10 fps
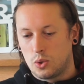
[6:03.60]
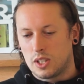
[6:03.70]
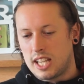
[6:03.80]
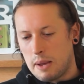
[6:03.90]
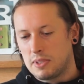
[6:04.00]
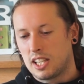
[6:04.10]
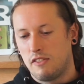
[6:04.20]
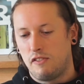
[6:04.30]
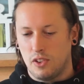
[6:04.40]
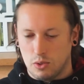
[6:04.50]
to attempt to
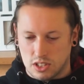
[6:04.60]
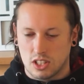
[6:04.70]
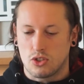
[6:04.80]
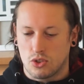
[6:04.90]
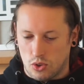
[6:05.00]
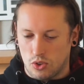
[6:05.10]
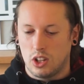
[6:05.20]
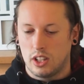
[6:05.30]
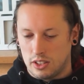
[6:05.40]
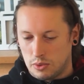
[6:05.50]
confuse the
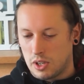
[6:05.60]
troll.